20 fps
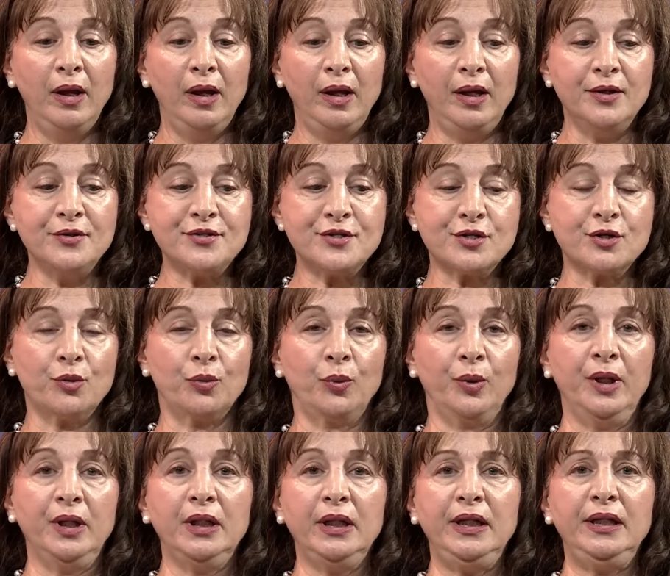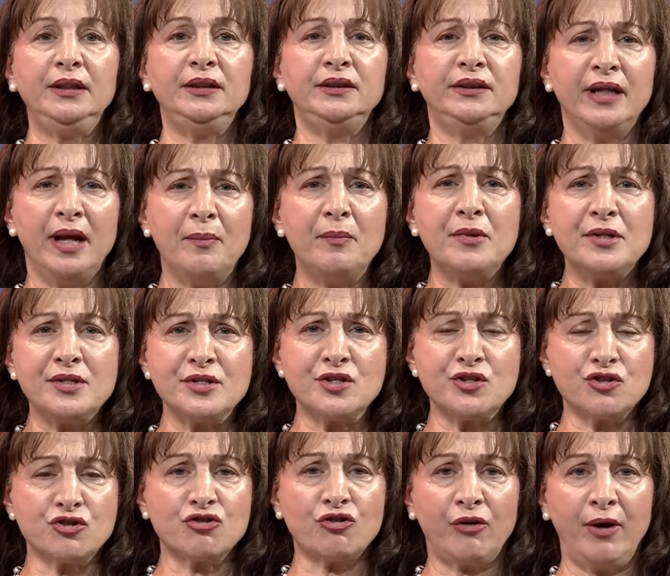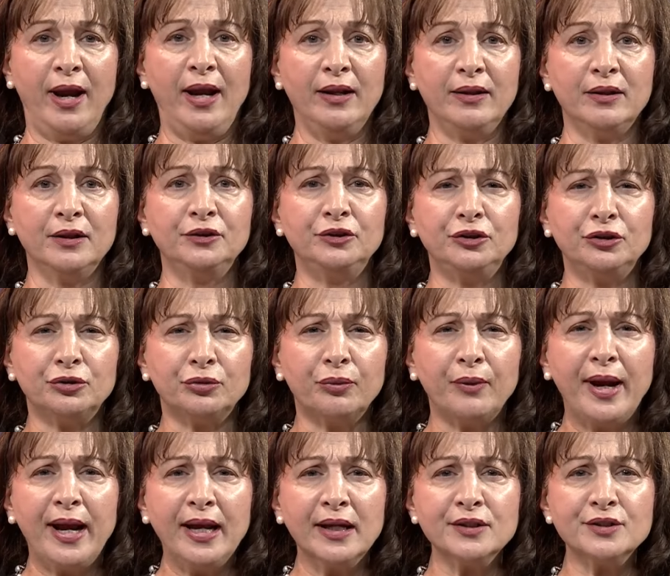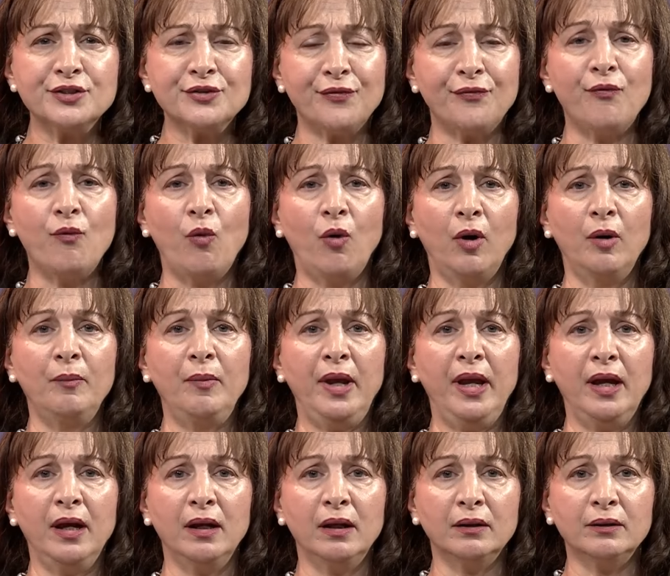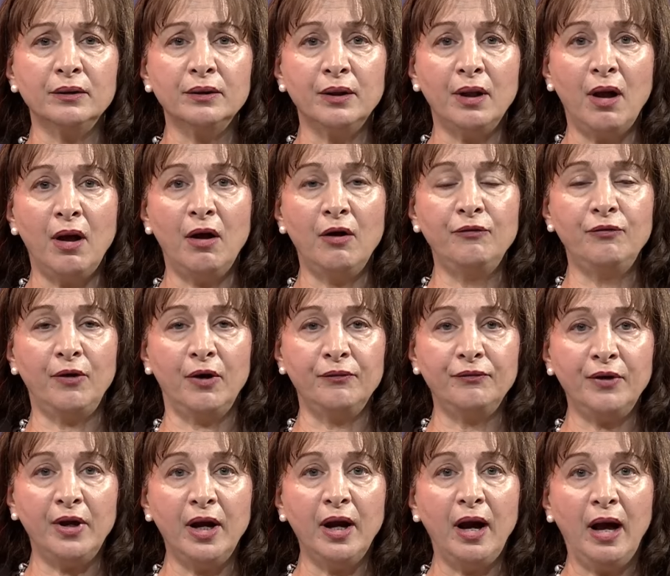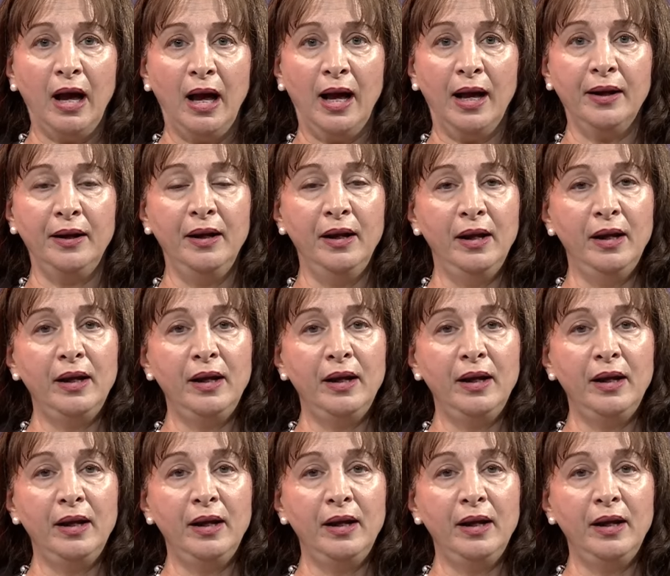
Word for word: is to really demonstrate the transforming love of God